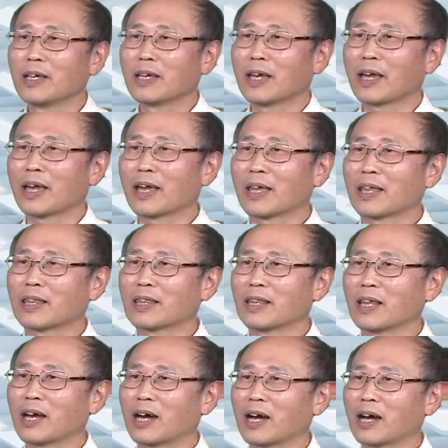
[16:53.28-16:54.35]

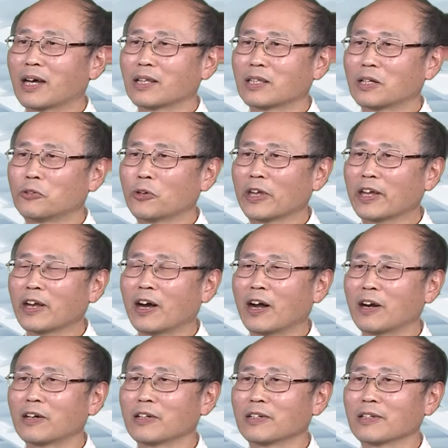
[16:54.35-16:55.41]
And the red
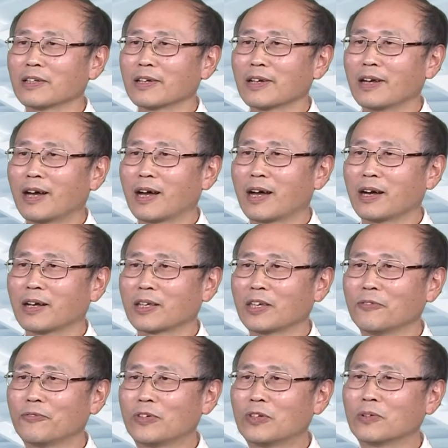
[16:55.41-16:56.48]
color
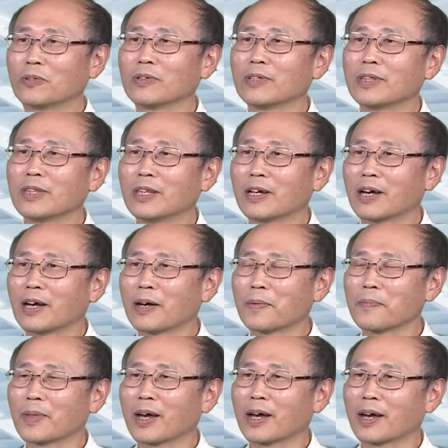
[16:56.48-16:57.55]
give you
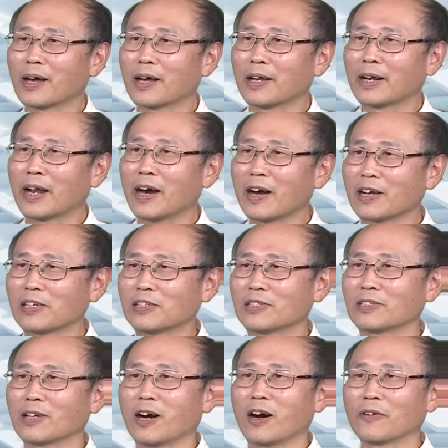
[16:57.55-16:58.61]
the
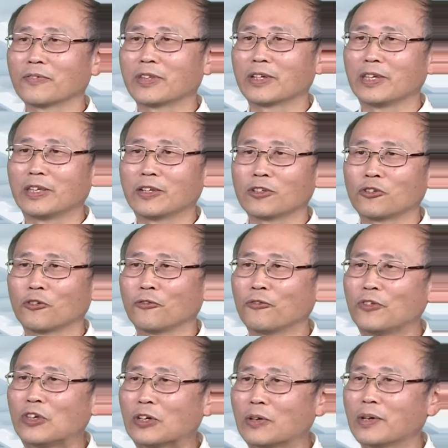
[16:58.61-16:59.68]
lines of the electric
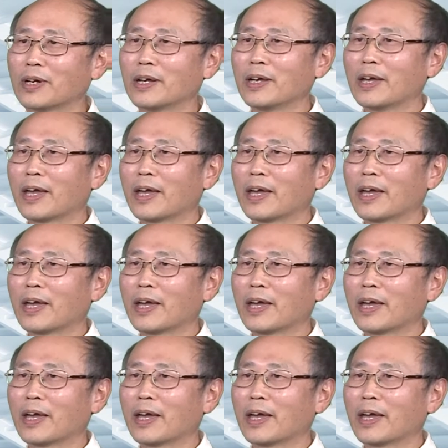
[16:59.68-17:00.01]
field,